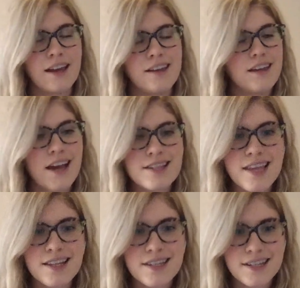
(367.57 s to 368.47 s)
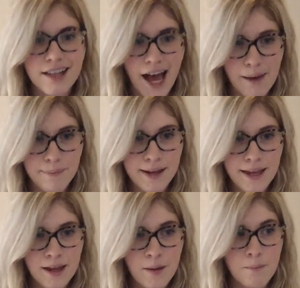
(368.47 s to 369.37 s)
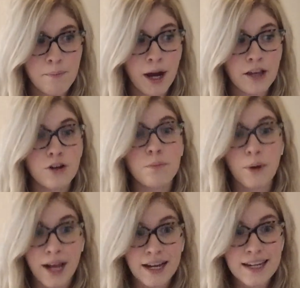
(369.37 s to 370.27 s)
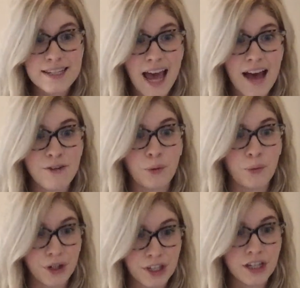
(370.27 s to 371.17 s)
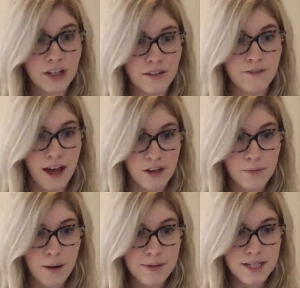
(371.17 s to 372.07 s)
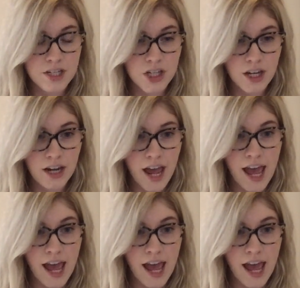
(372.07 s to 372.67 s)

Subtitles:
Yes, that's still happening, but your brand needs to have a really good value proposition